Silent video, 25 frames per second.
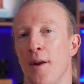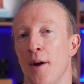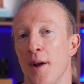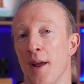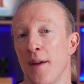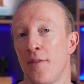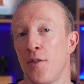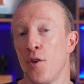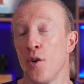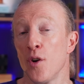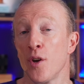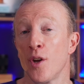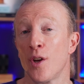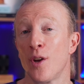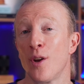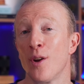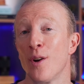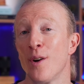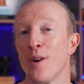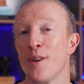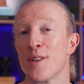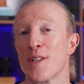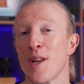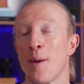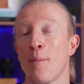Now, if you're
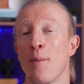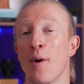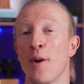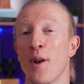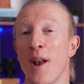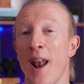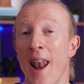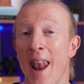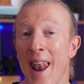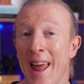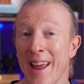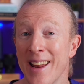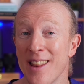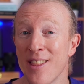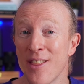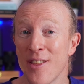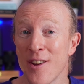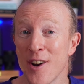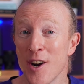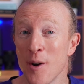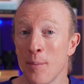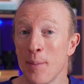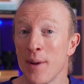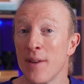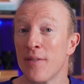curious about light
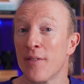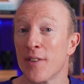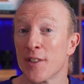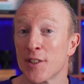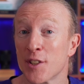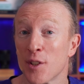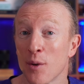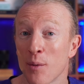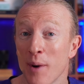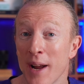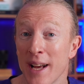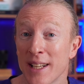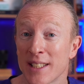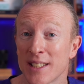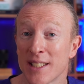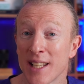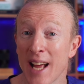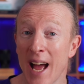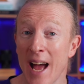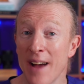therapy for psoriasis,